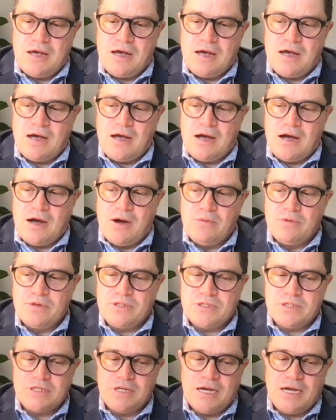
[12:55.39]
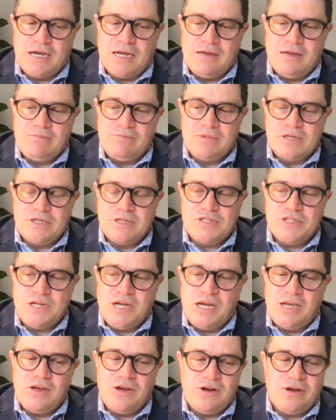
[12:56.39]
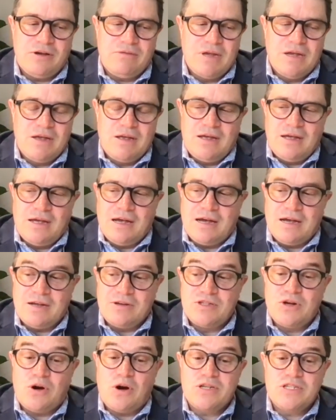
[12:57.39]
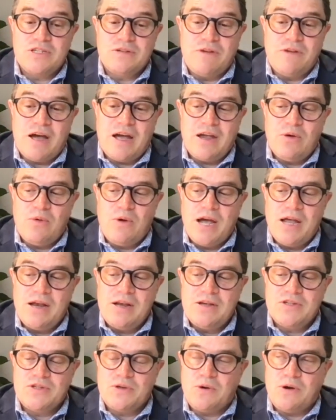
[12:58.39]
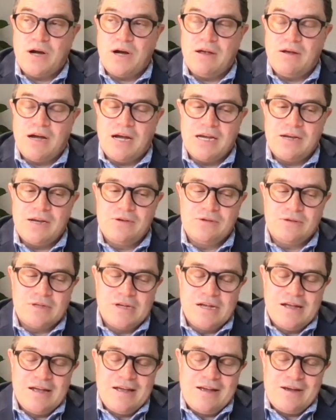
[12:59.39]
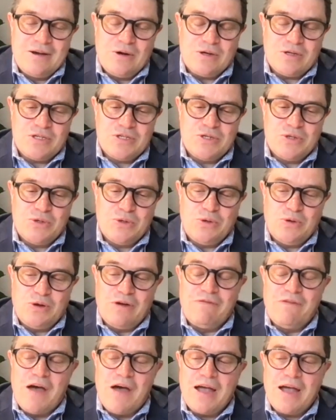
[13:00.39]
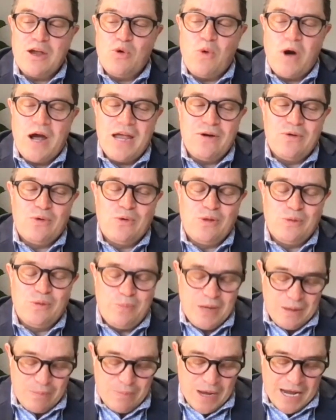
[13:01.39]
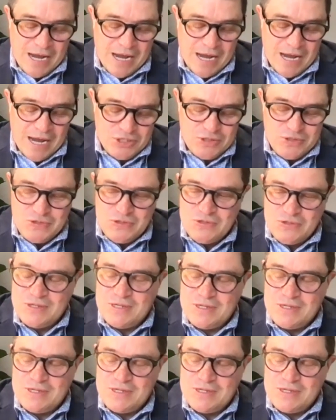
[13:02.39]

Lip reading: I was a senior tox evaluator, so I got to evaluate all the big packages